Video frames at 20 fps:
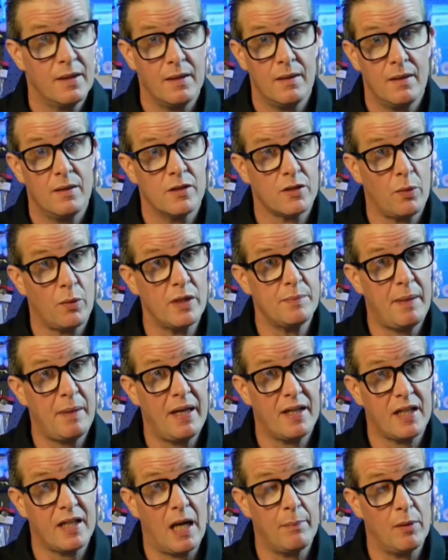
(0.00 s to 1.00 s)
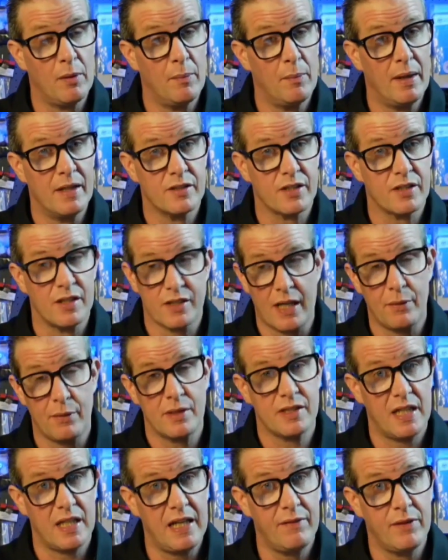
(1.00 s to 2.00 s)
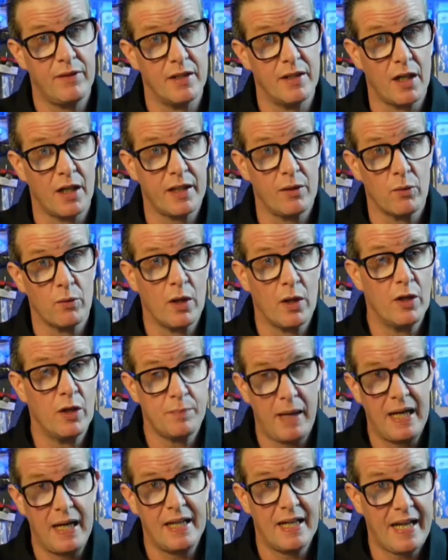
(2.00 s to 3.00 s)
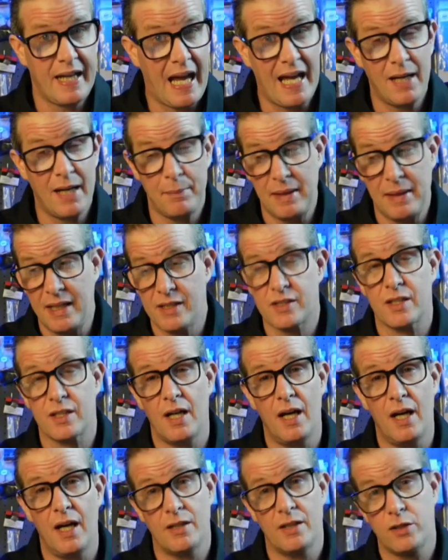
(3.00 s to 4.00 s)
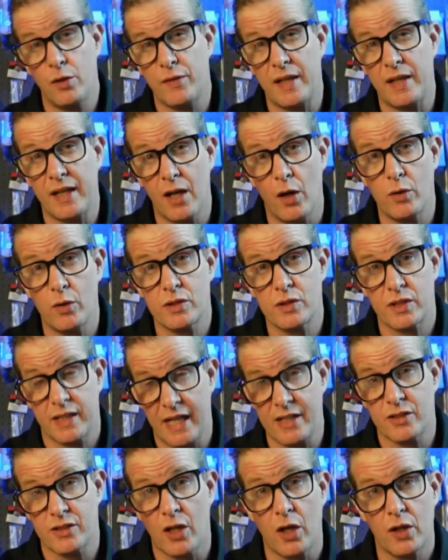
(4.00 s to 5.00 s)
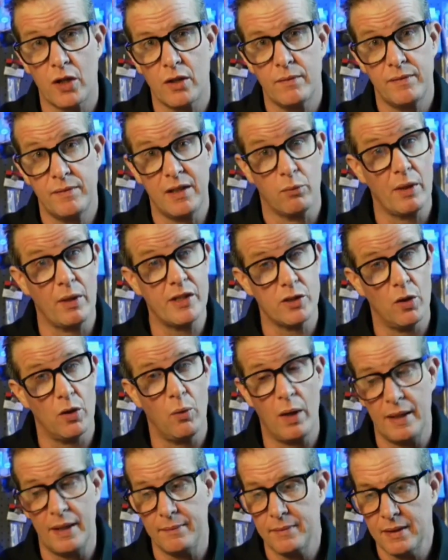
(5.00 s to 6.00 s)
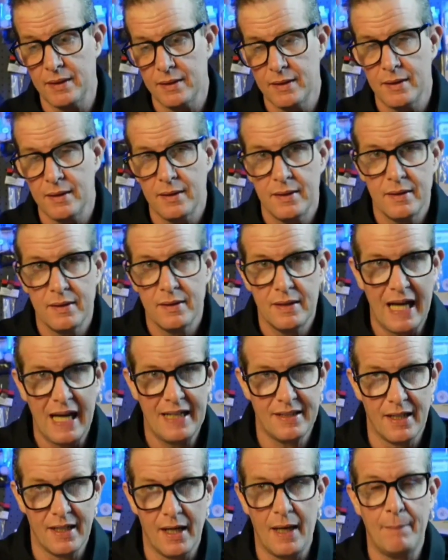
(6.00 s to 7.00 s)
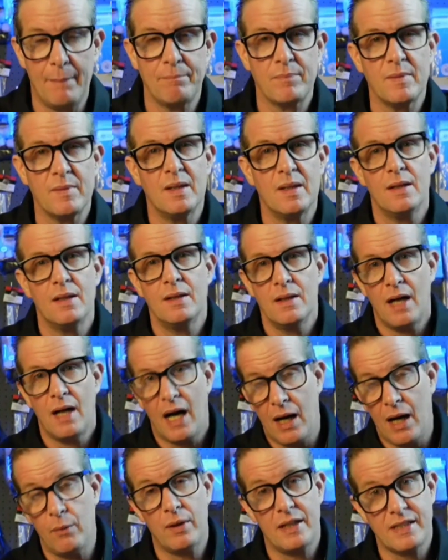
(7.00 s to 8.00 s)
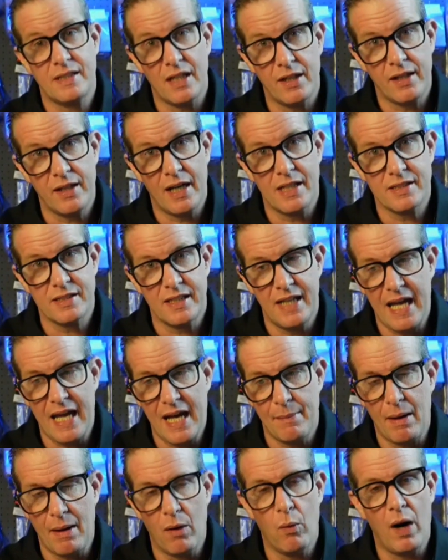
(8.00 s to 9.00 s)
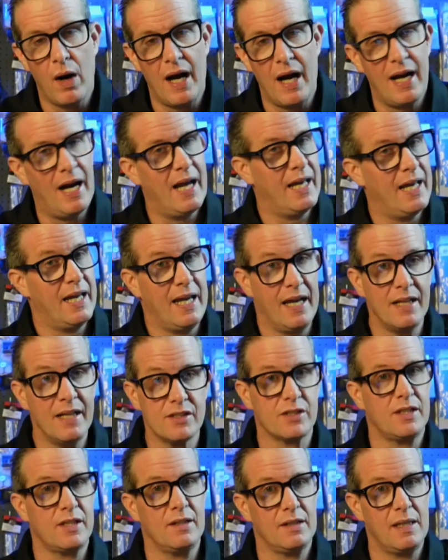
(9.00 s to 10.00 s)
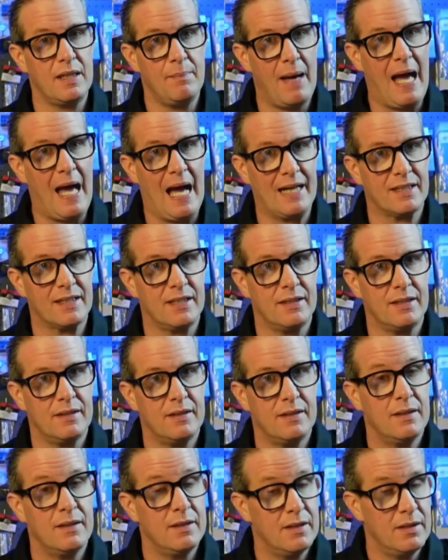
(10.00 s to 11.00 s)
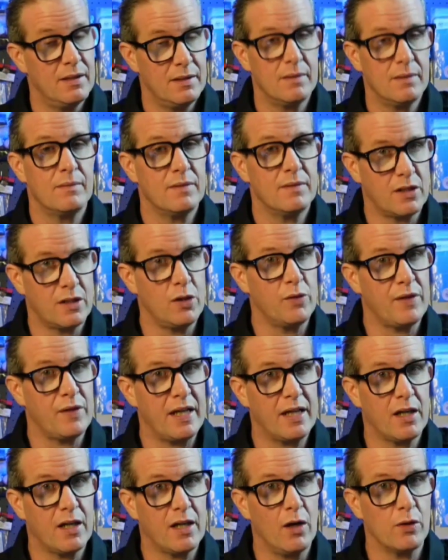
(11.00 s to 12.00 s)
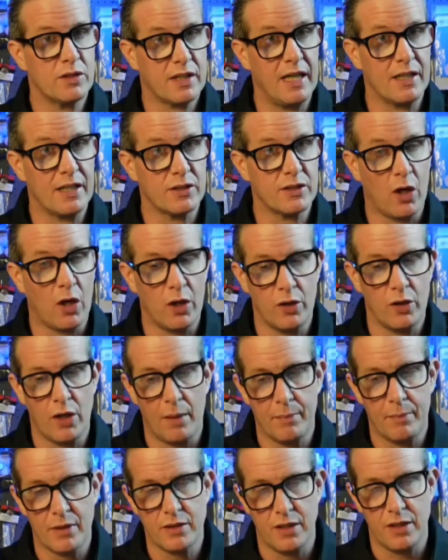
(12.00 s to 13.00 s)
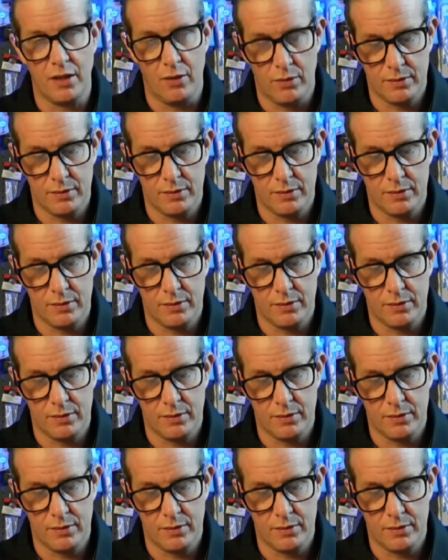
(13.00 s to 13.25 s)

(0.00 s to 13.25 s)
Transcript: So it's been a couple months since I received the Duncan Rhodes Painting Academy's Tooth and Coats Kickstarter, the original one. And I want to tell you guys today about why I instantly backed the Tooth and Coats Kickstarter #2.